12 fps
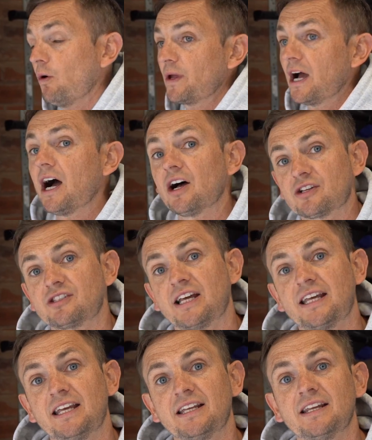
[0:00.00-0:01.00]
What we are
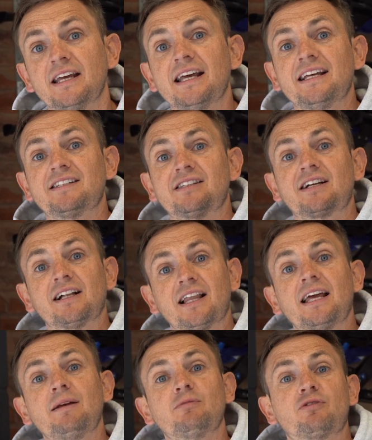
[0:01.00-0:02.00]
saying is the
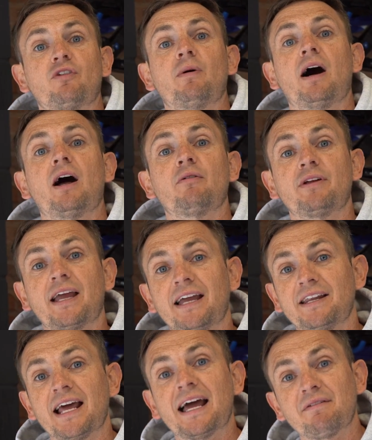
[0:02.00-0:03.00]
claims from R E A
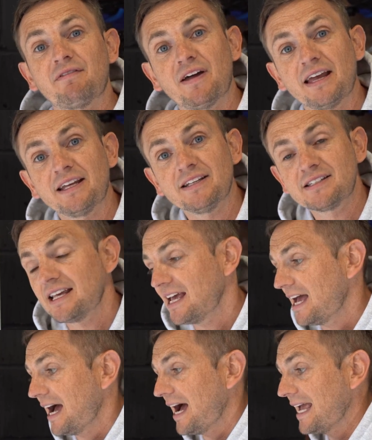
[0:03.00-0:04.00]
and Enphase
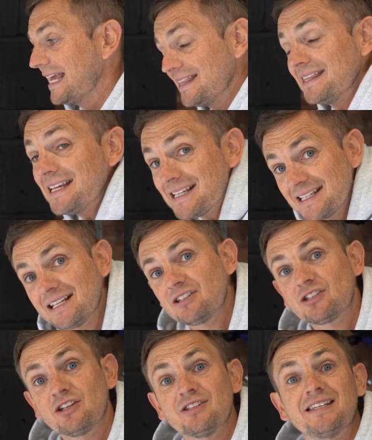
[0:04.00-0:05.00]
in this
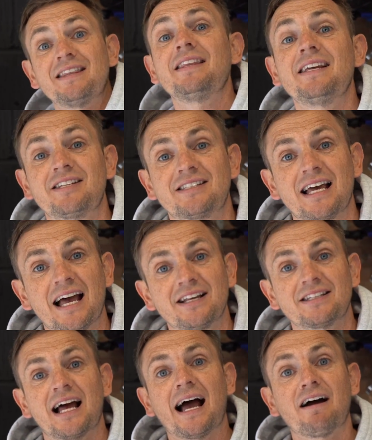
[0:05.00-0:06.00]
instance, in this
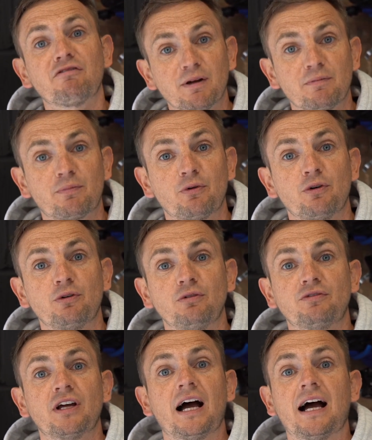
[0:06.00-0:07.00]
test, have been
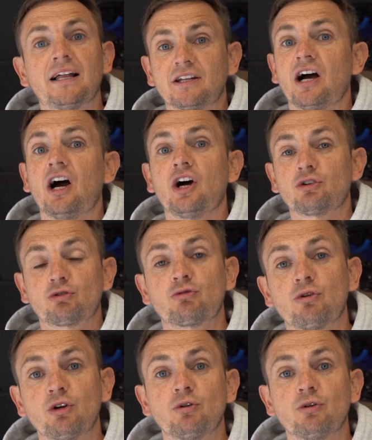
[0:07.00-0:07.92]
proved and are true.